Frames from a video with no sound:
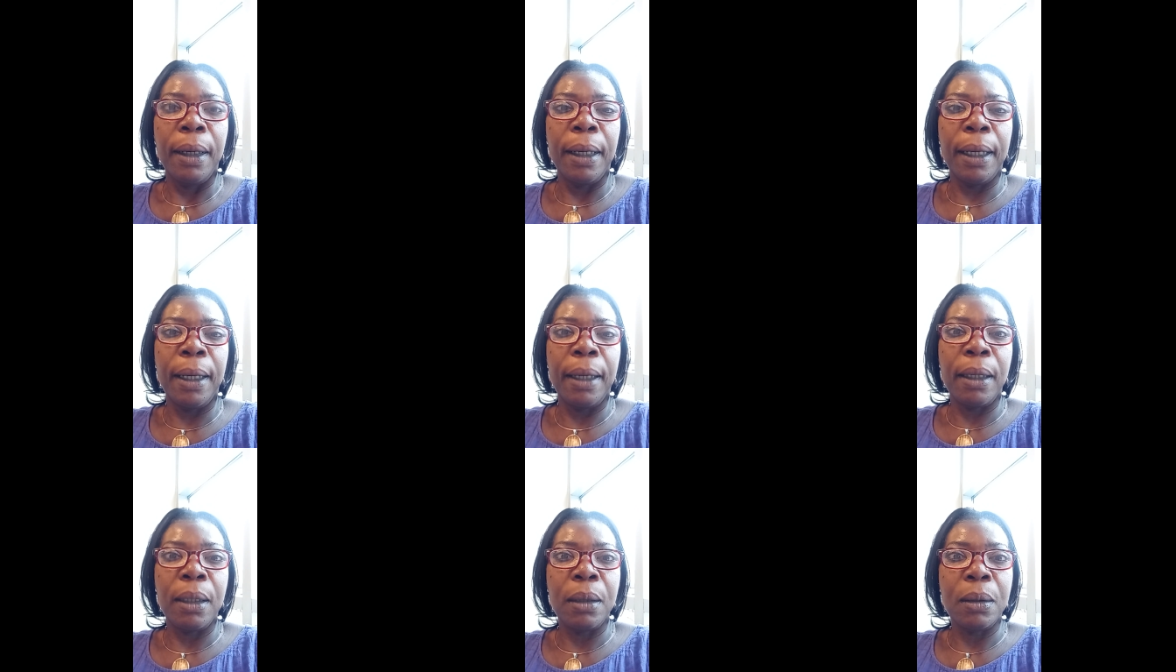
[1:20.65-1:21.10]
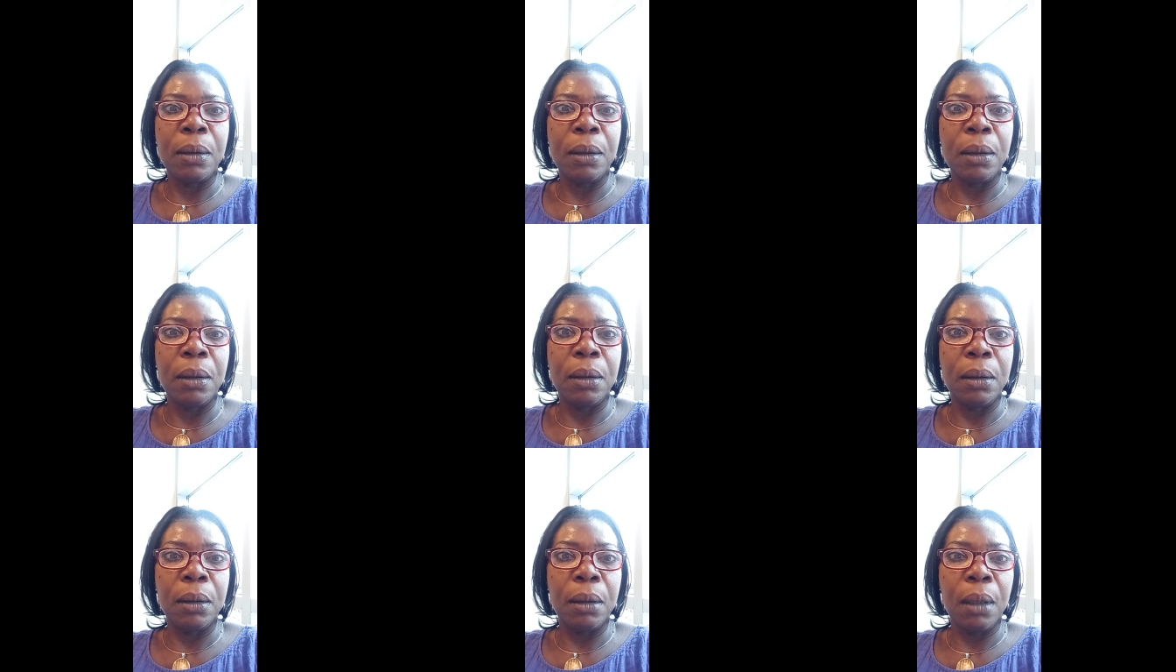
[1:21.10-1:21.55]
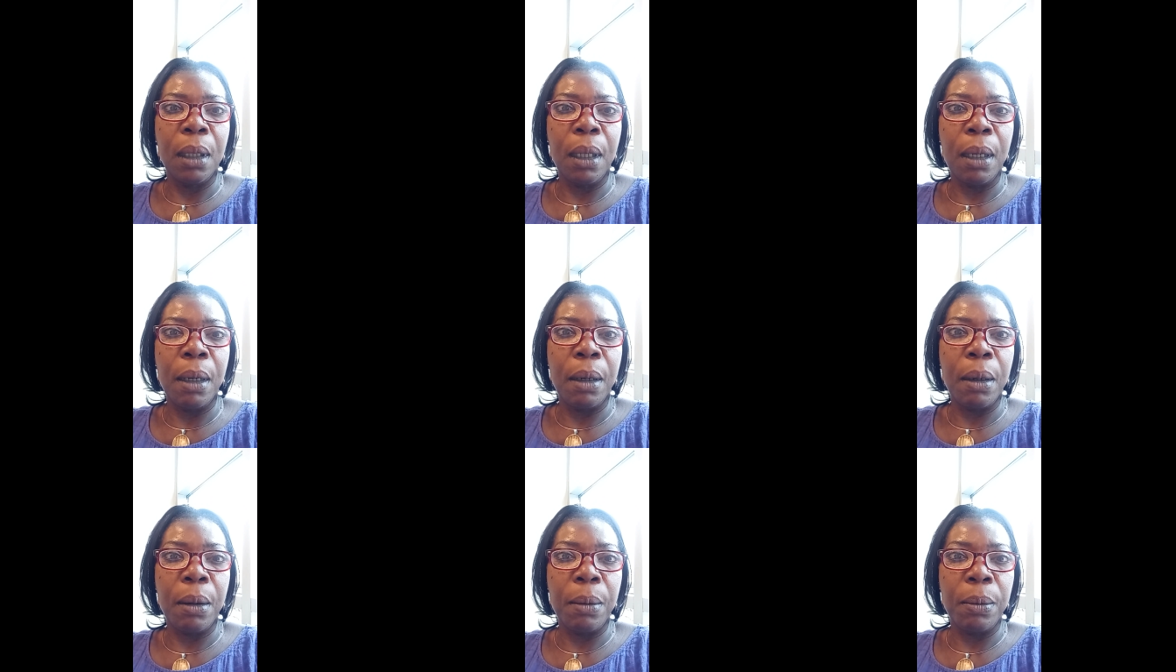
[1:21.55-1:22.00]
and
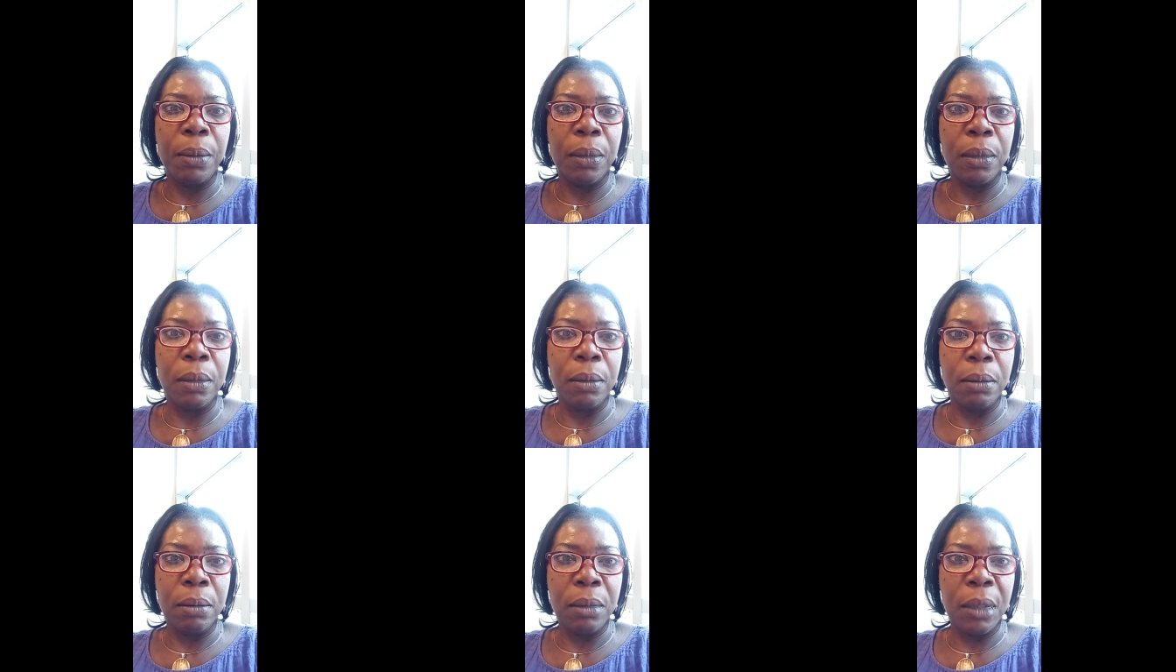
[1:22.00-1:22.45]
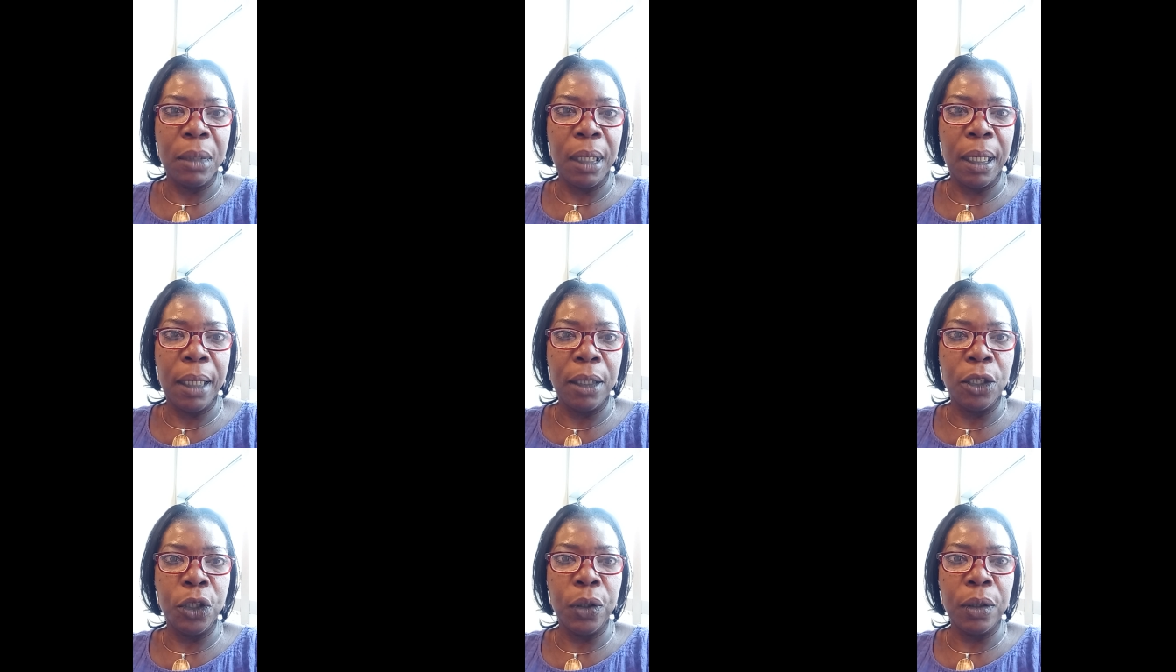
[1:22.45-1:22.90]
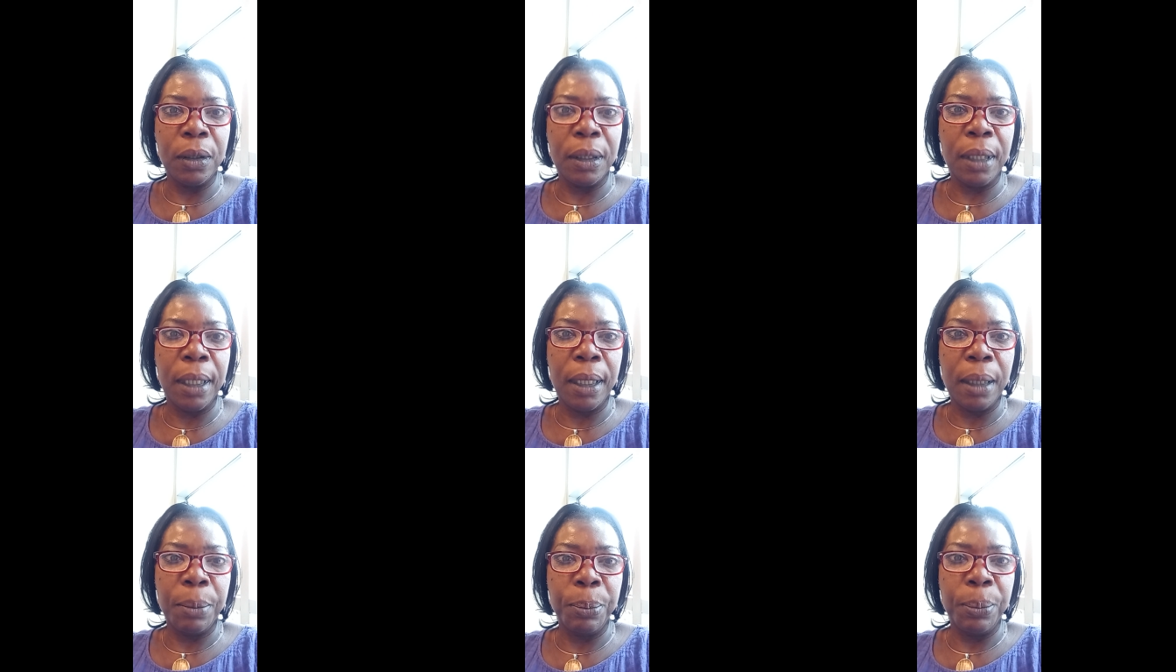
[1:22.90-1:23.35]
um, that I took
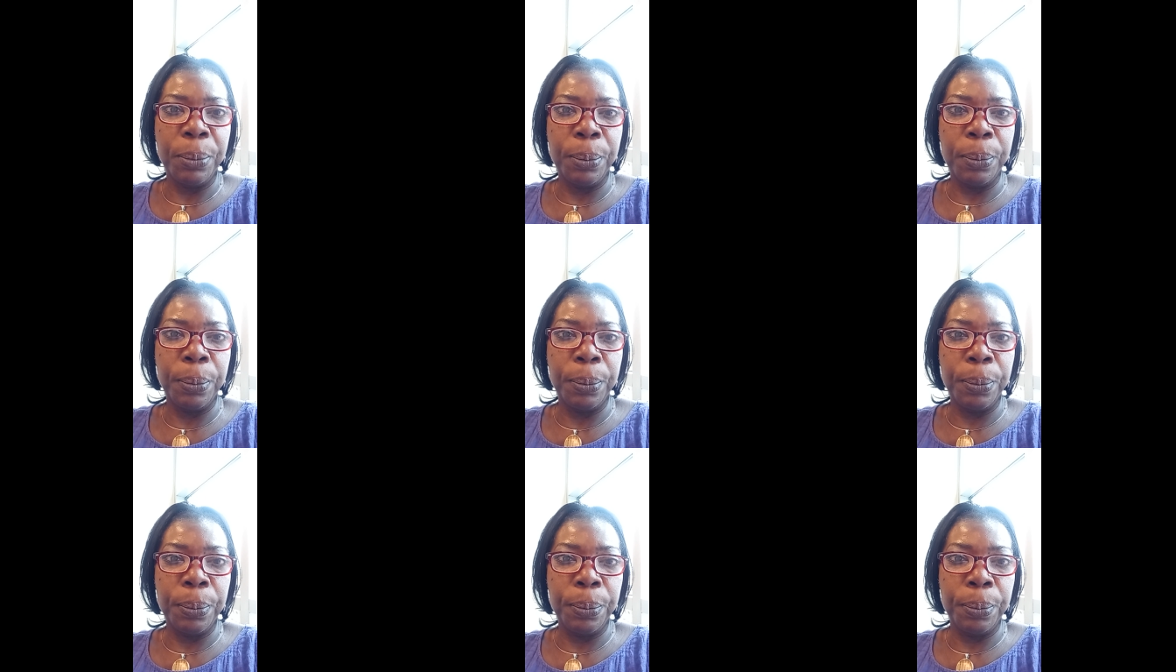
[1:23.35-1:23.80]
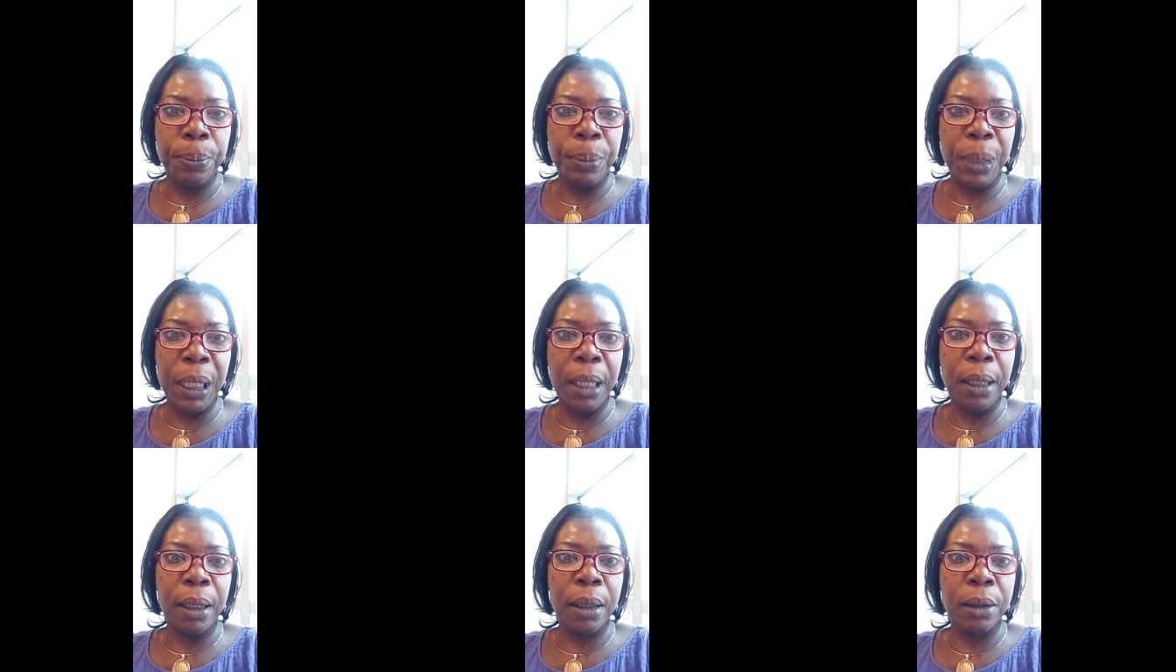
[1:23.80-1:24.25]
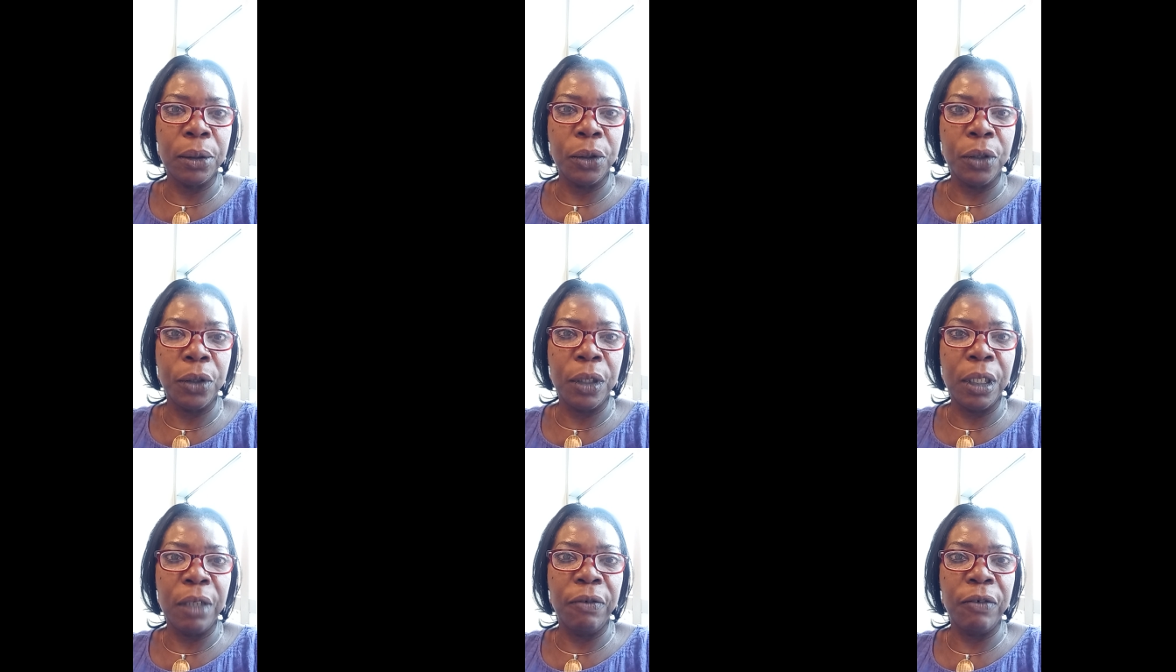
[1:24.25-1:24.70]
that appeal
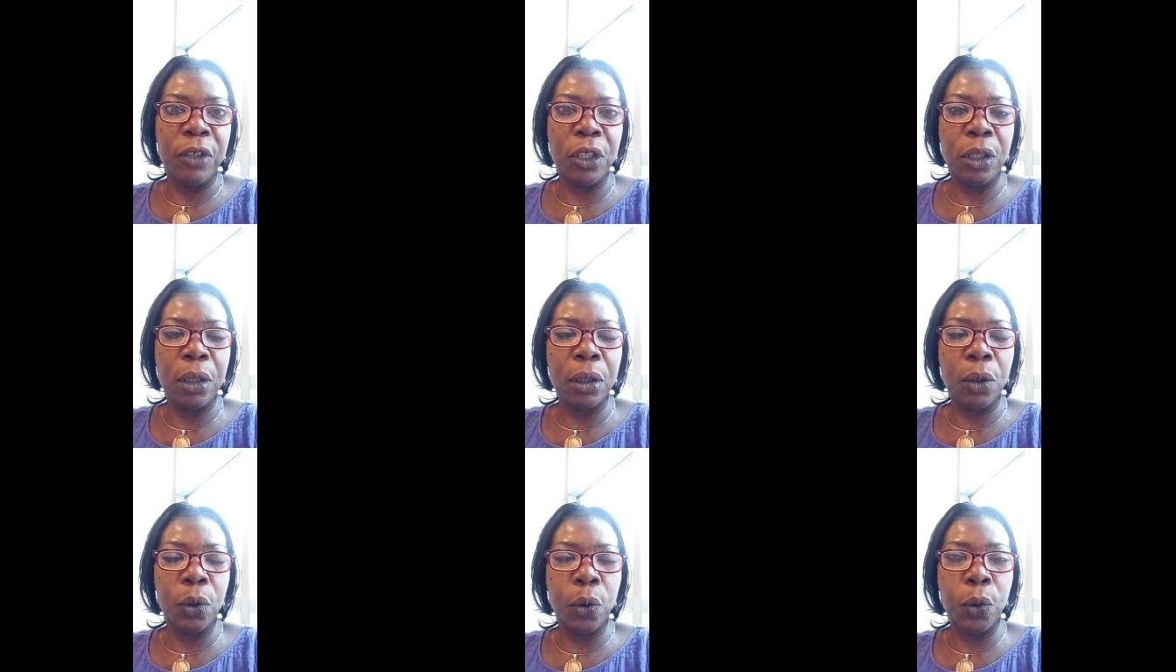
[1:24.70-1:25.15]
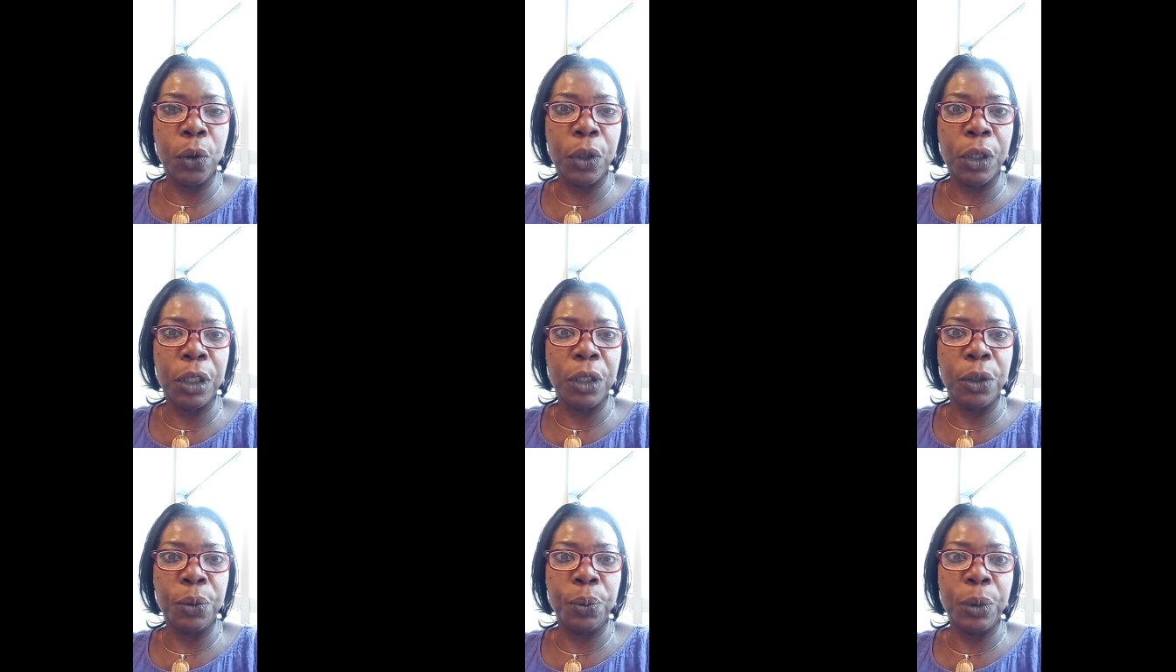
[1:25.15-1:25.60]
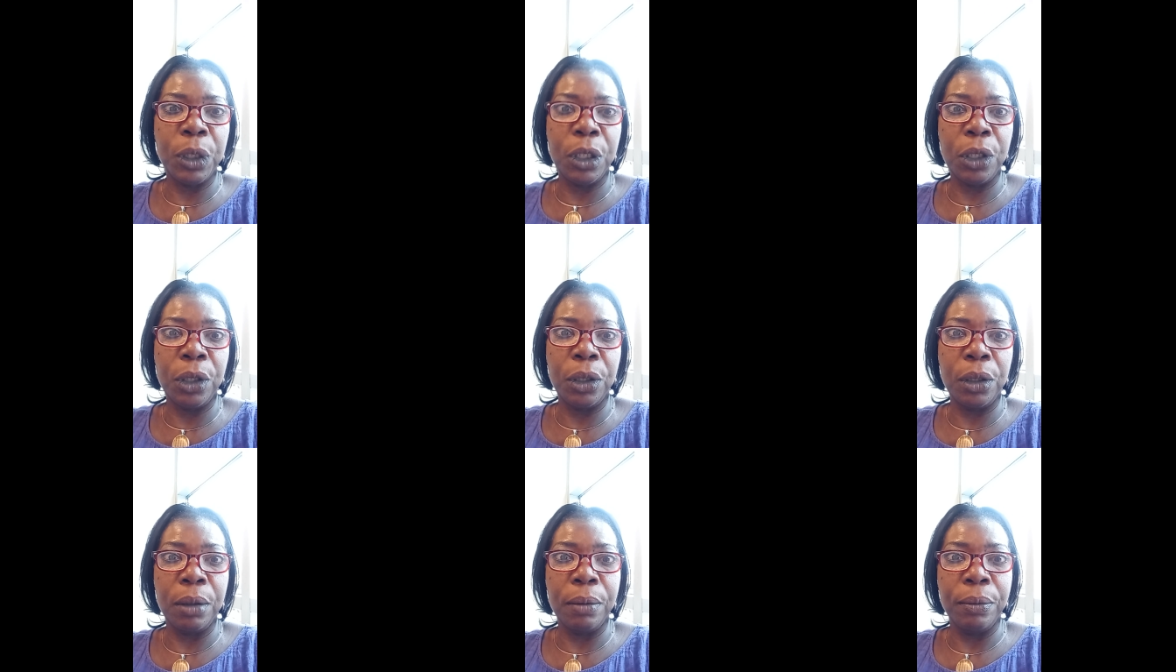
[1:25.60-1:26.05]
to the divisional court,
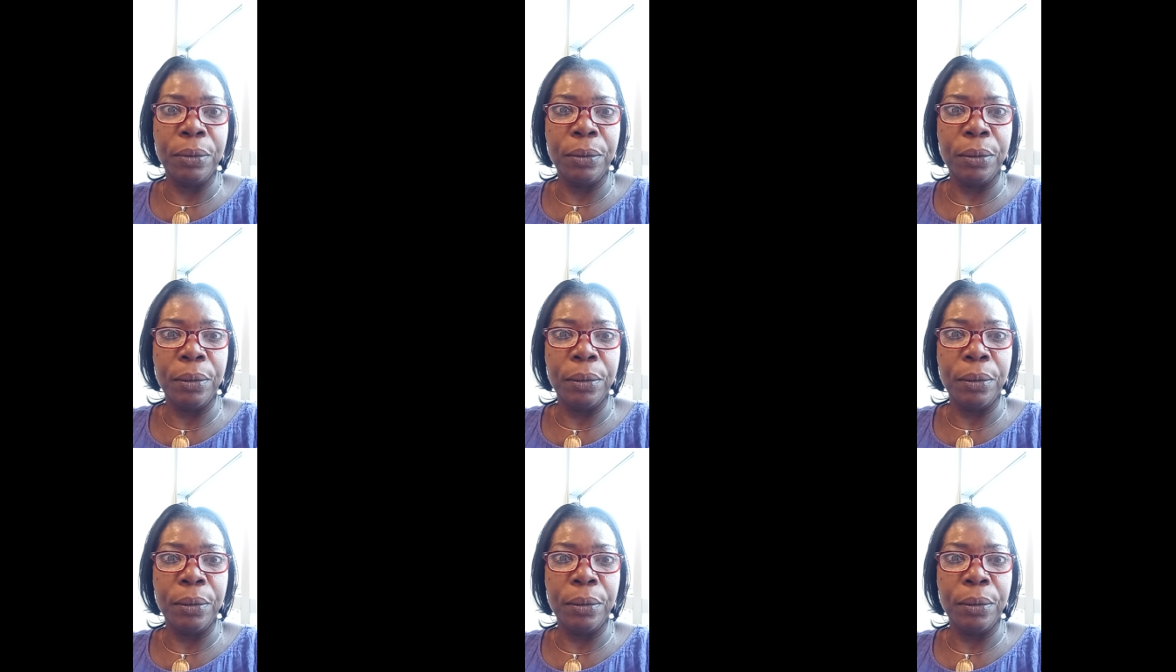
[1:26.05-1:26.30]
which